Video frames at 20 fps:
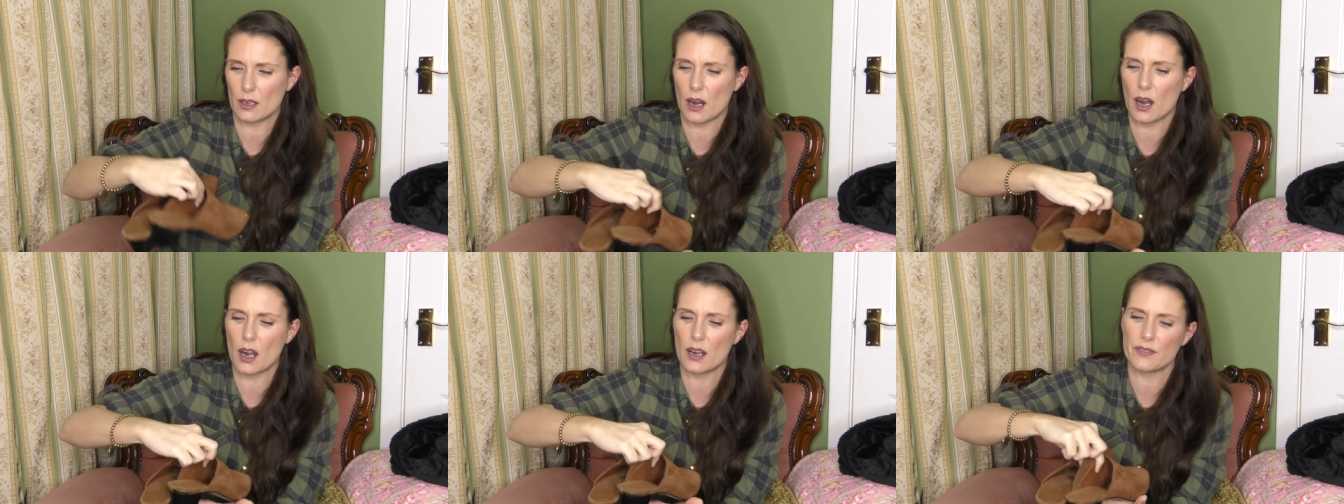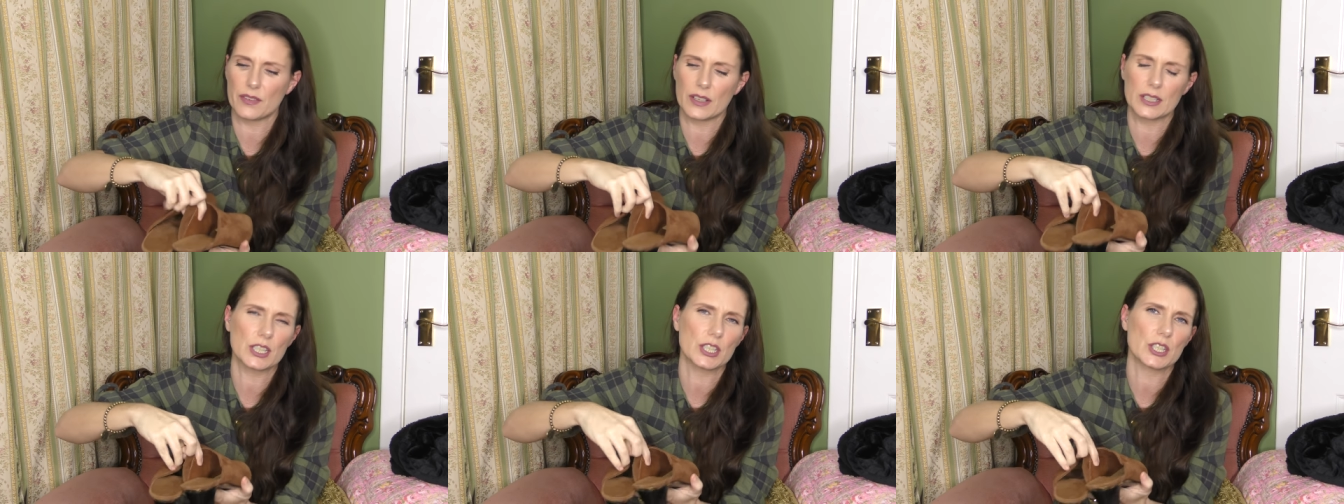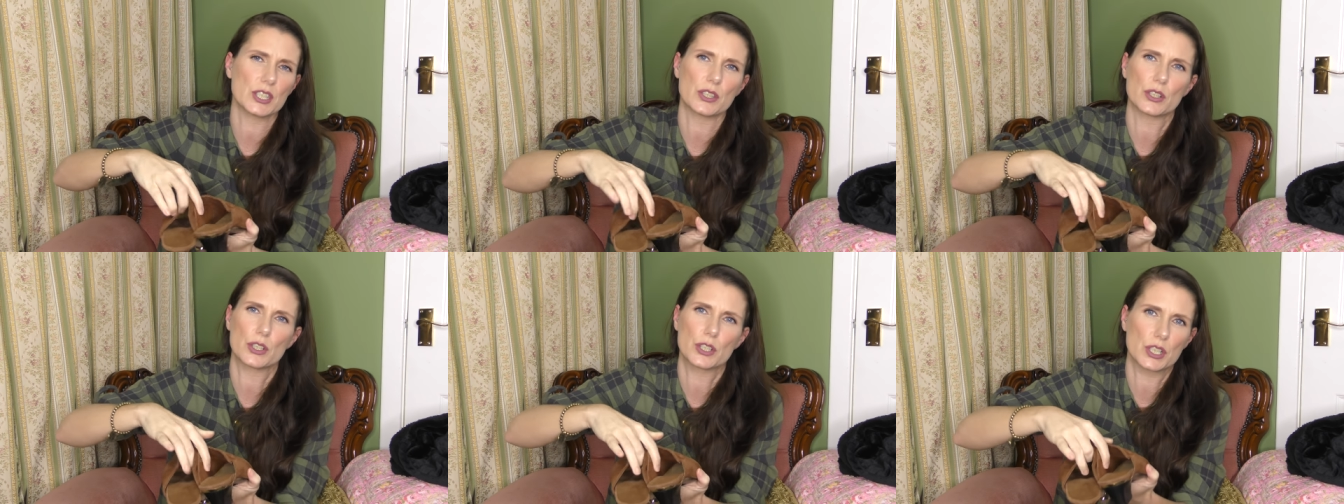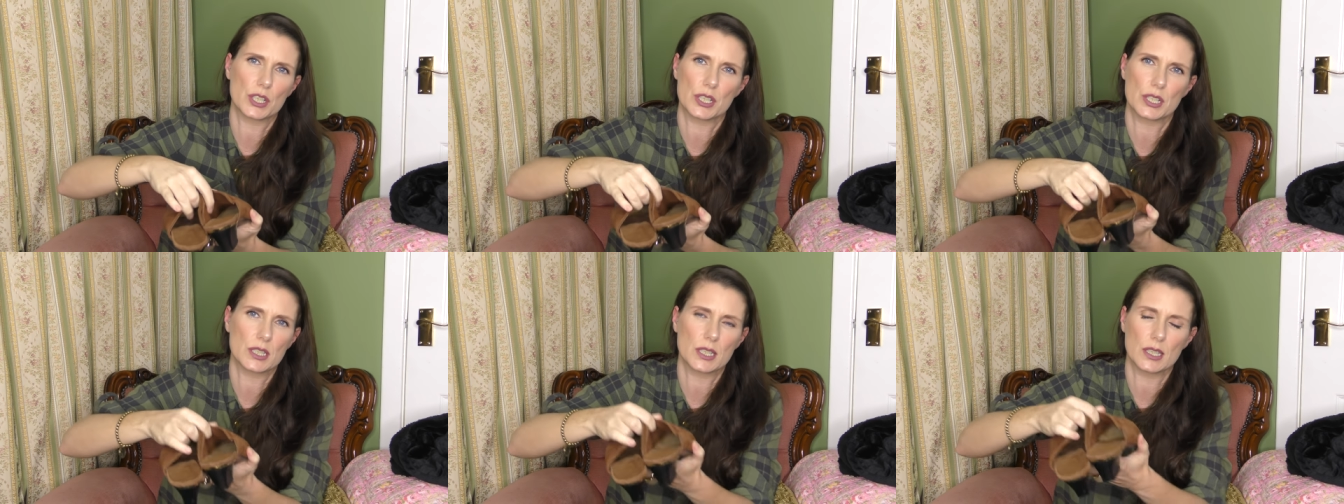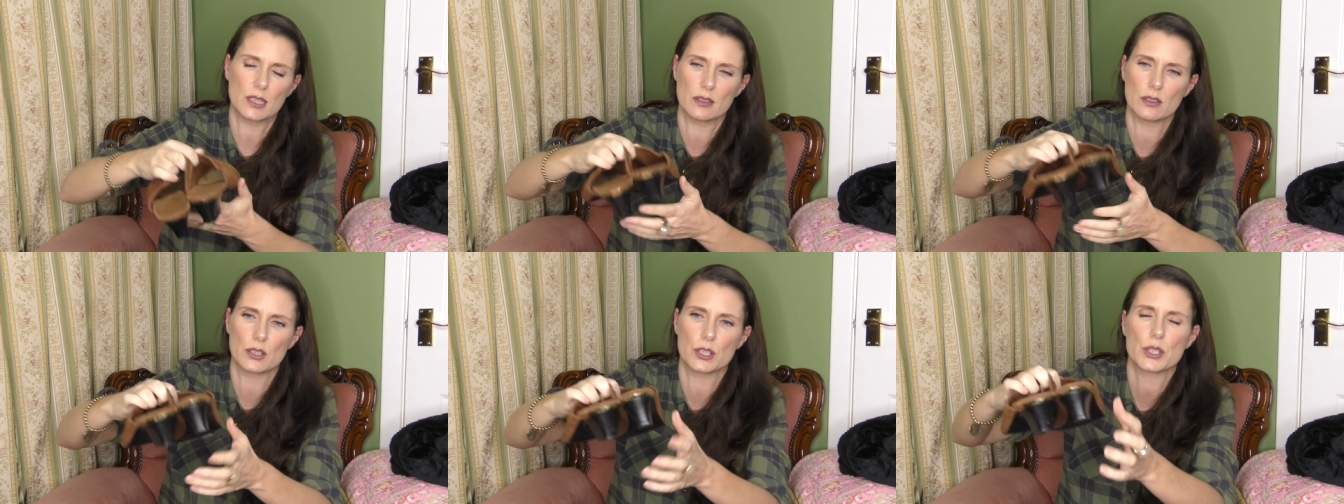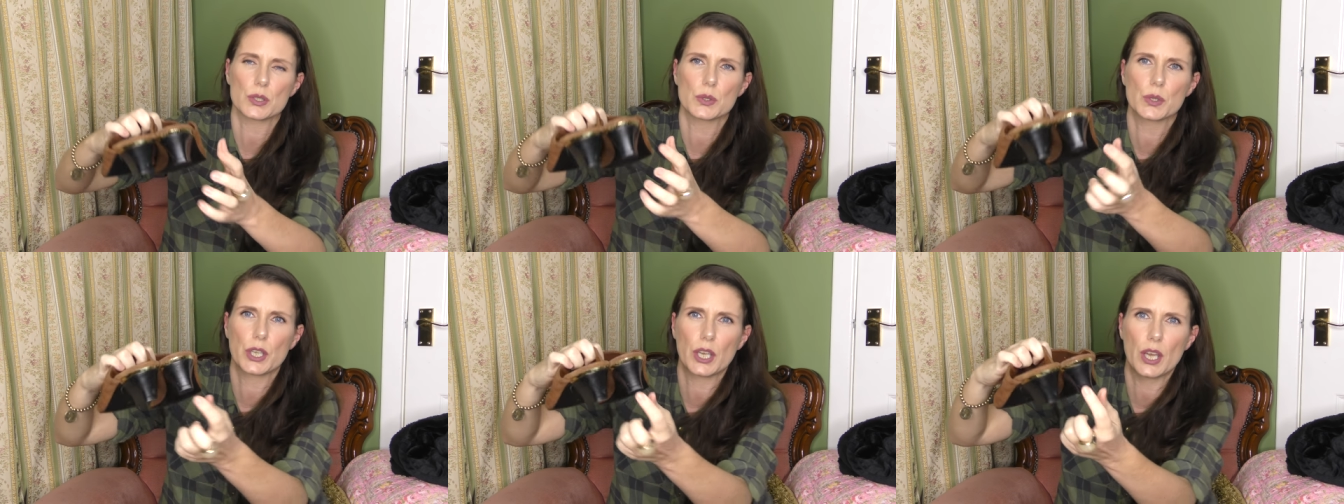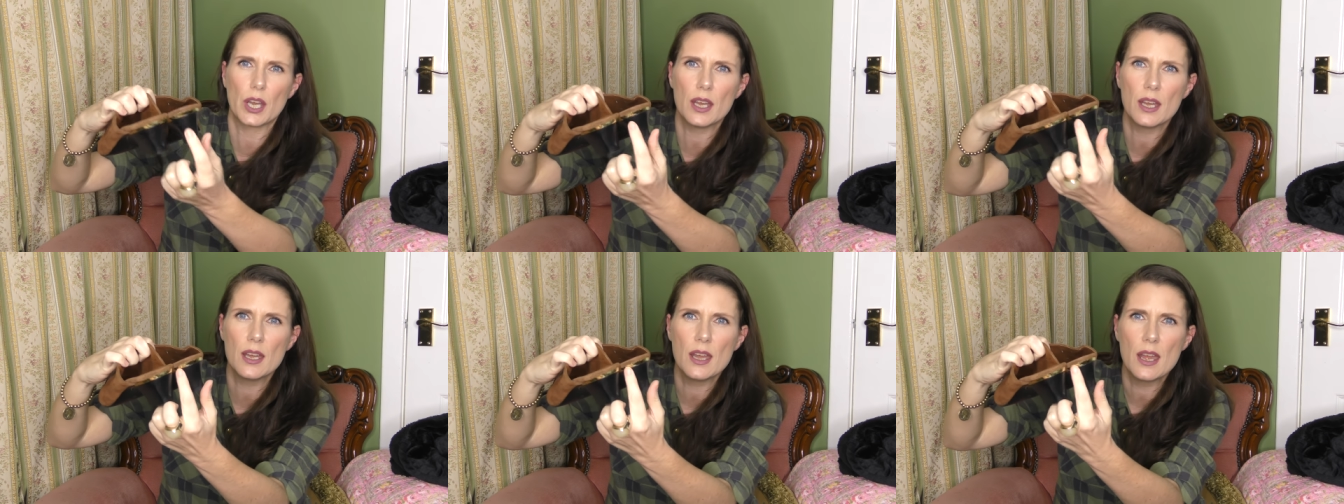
are vintage they're just they're so cute